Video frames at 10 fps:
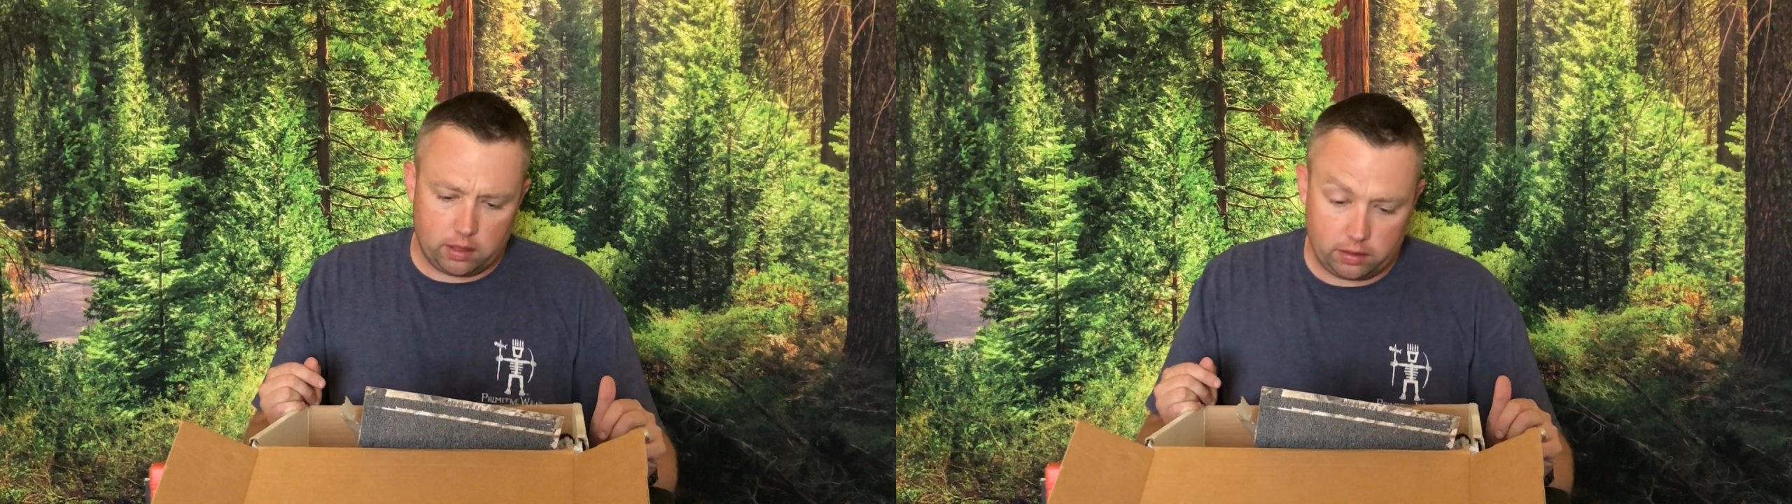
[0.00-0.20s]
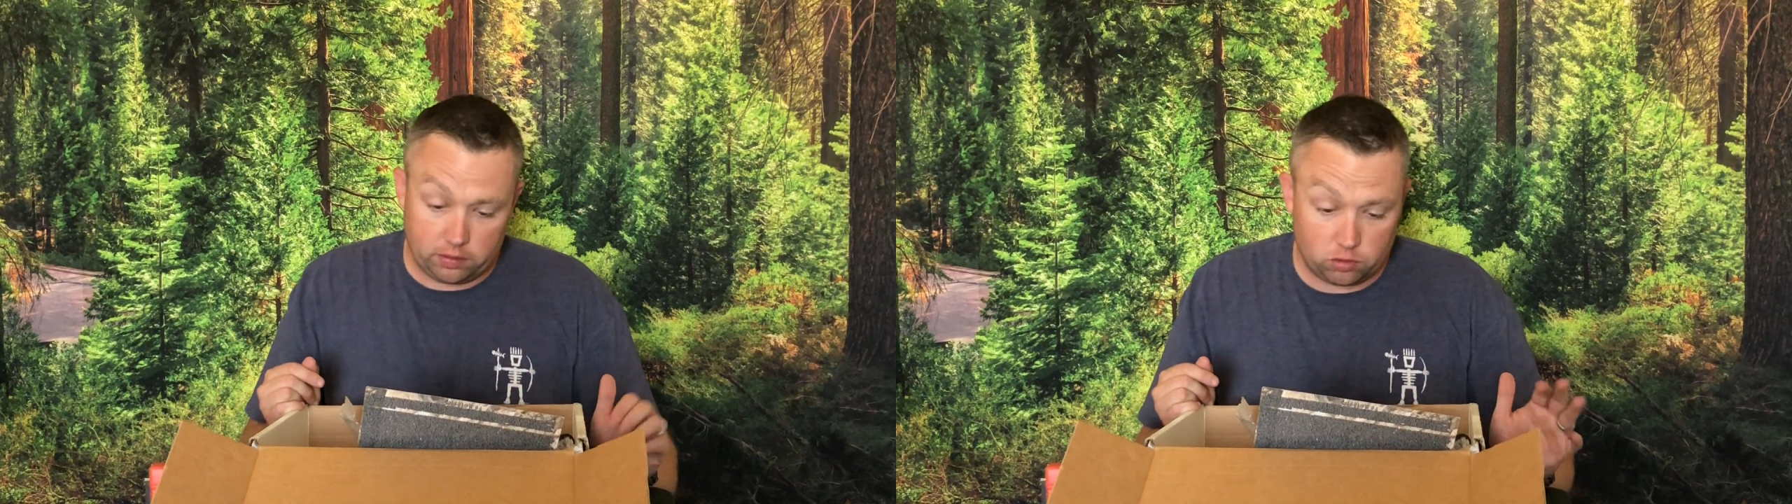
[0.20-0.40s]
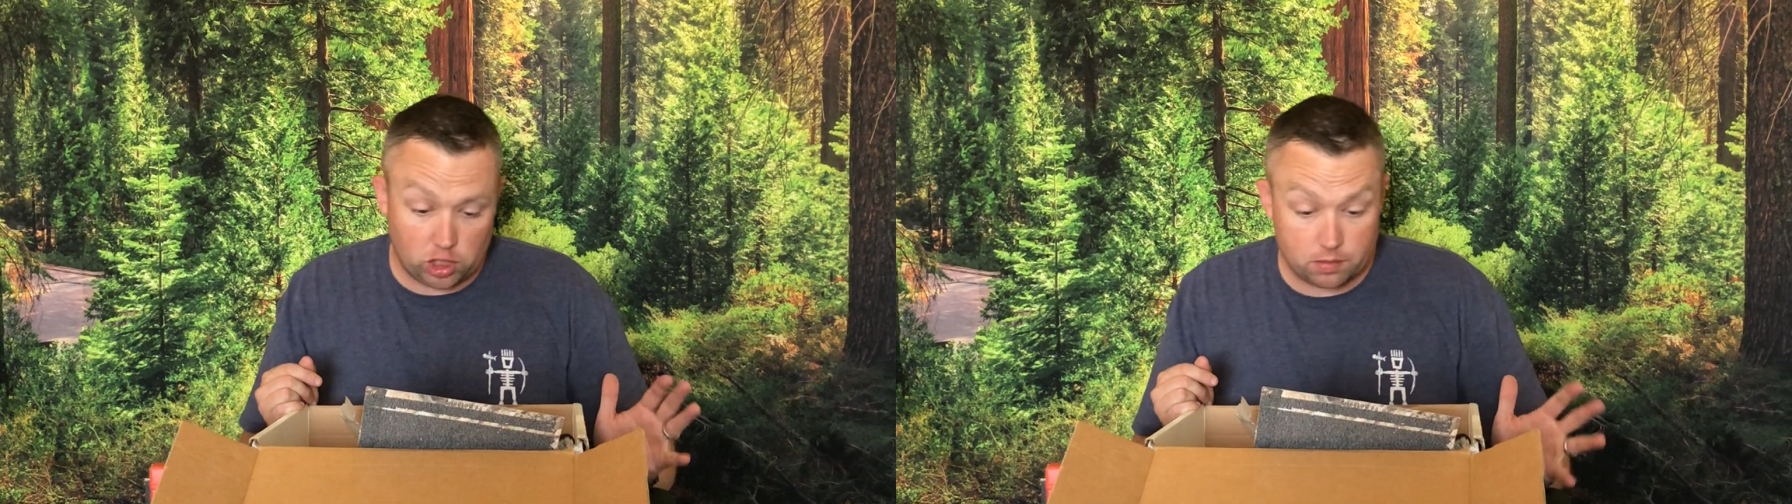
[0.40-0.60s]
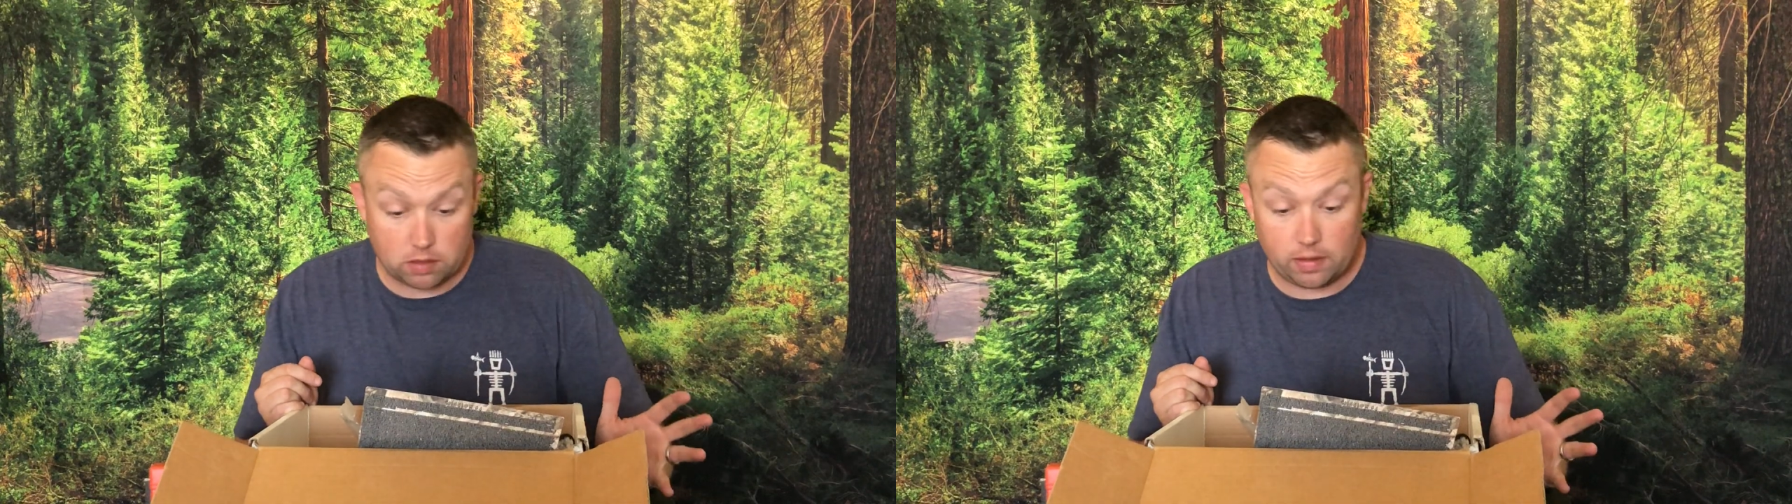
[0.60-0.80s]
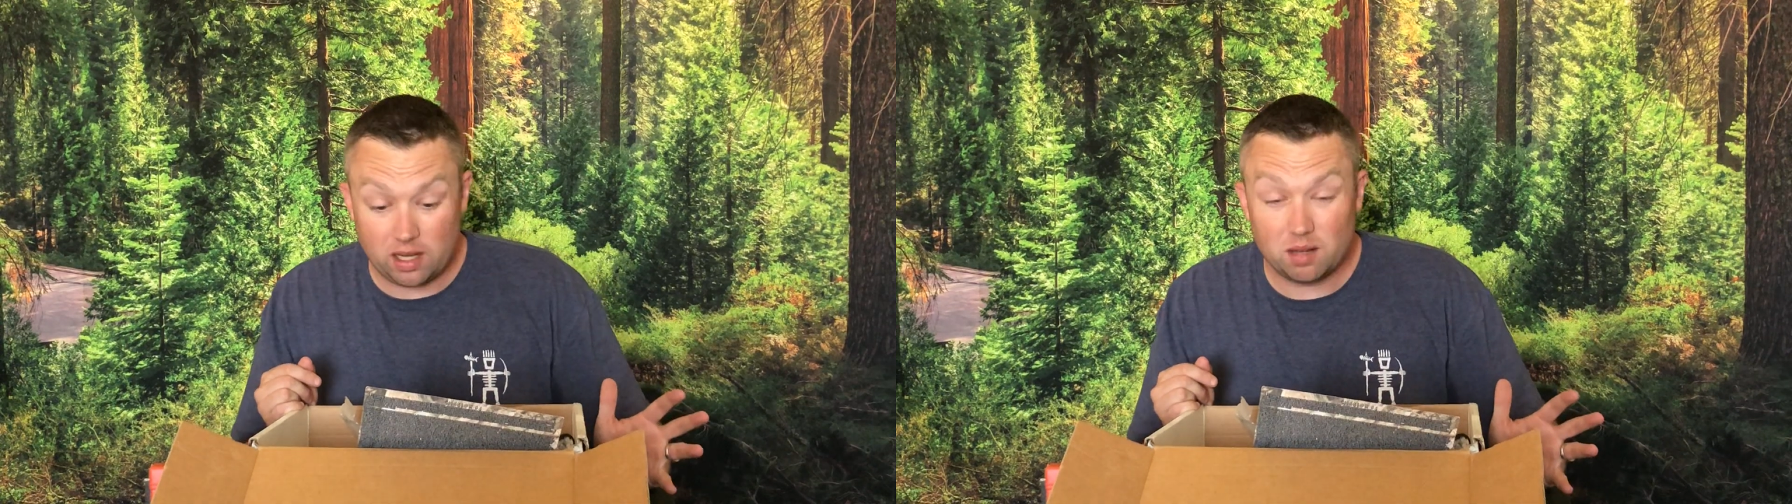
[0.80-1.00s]
uh, it jumps
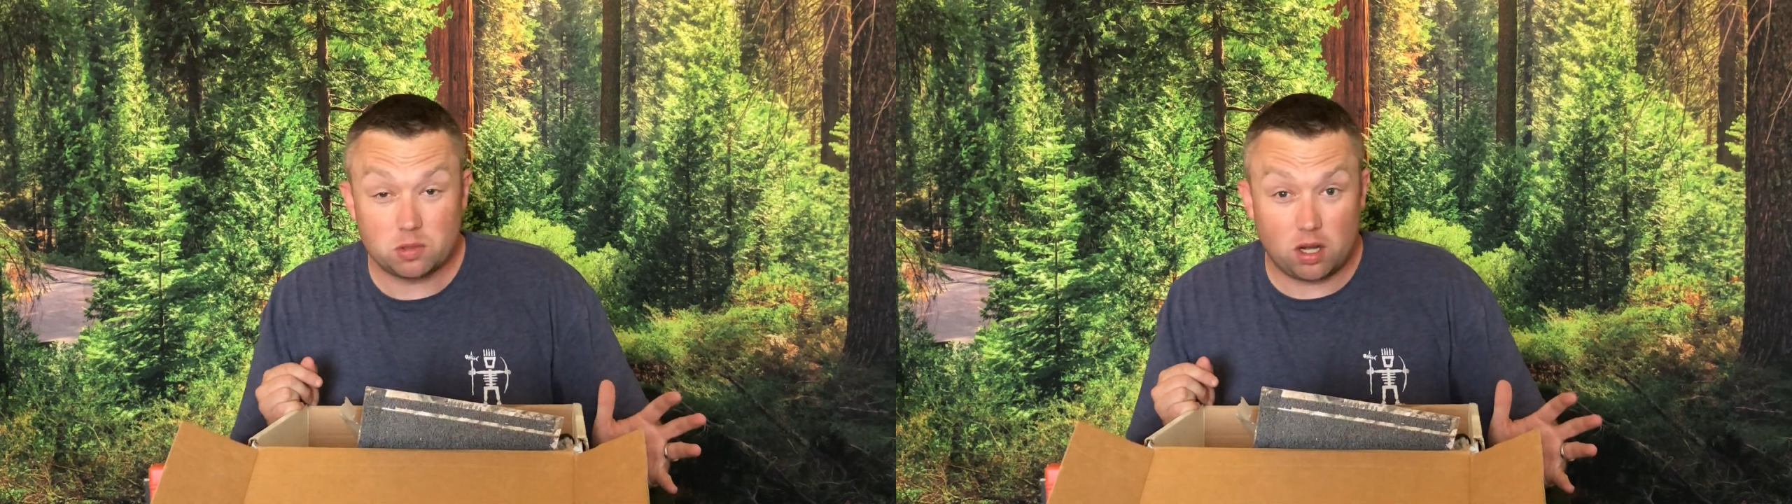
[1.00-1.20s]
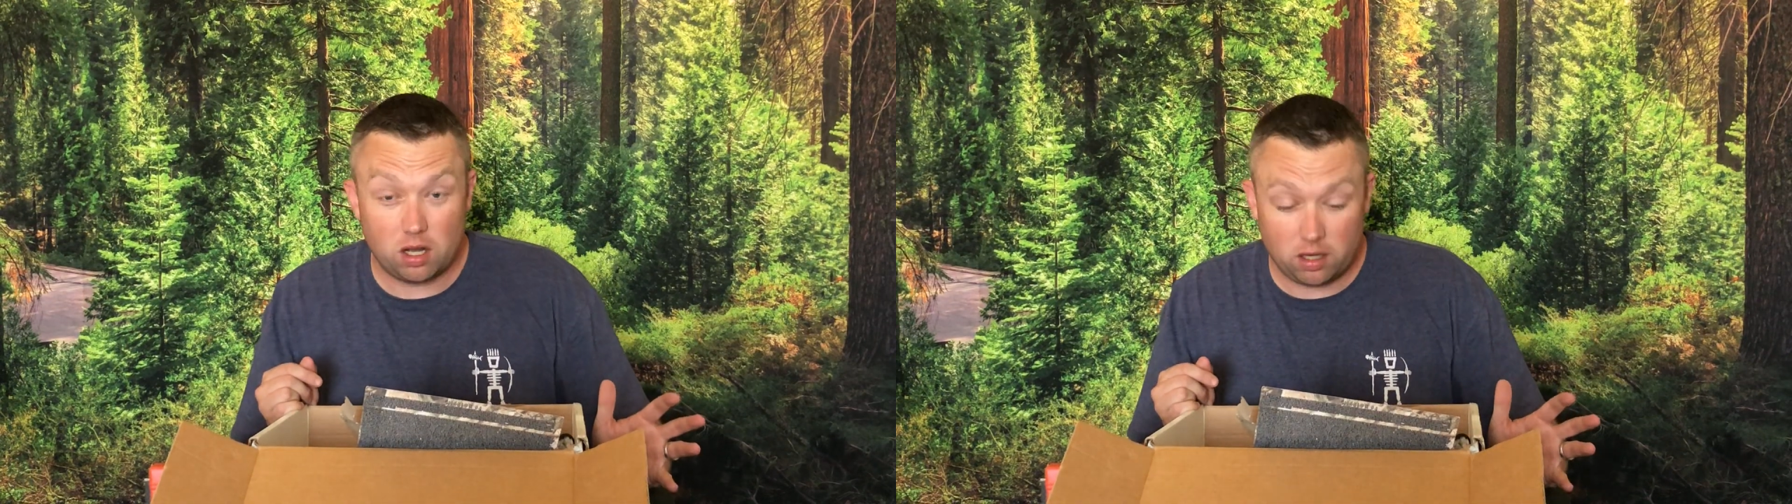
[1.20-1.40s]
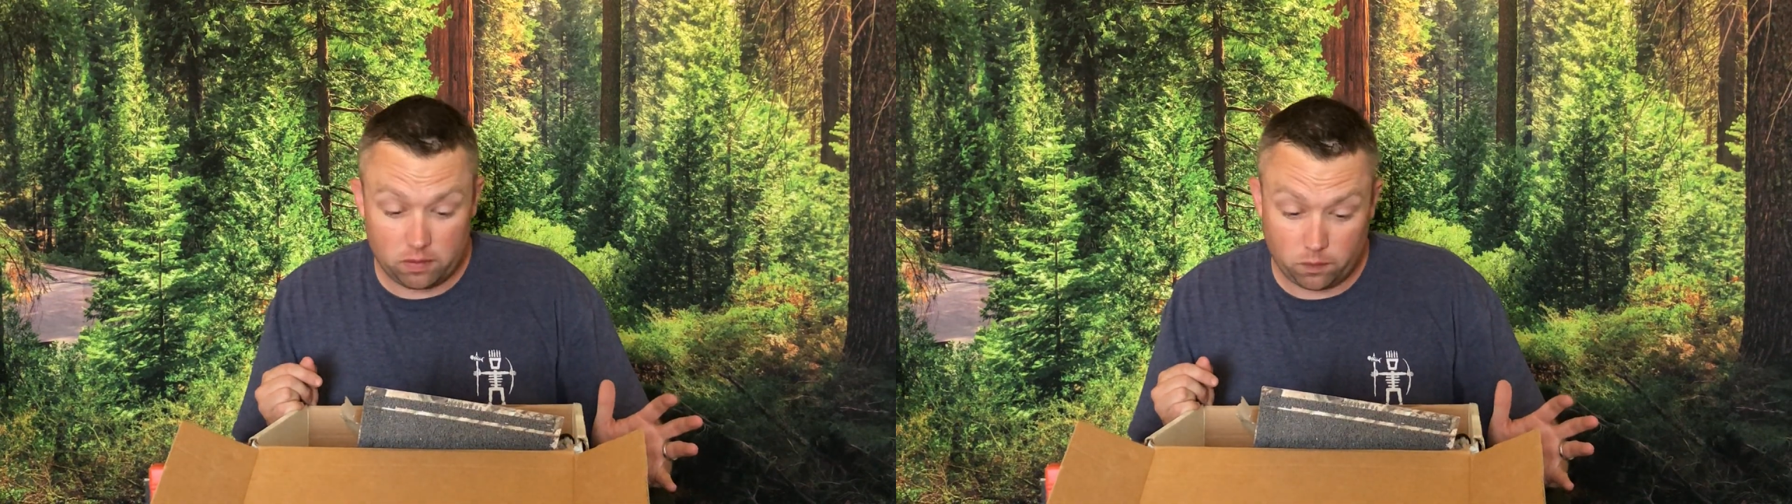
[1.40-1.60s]
the value up to $148.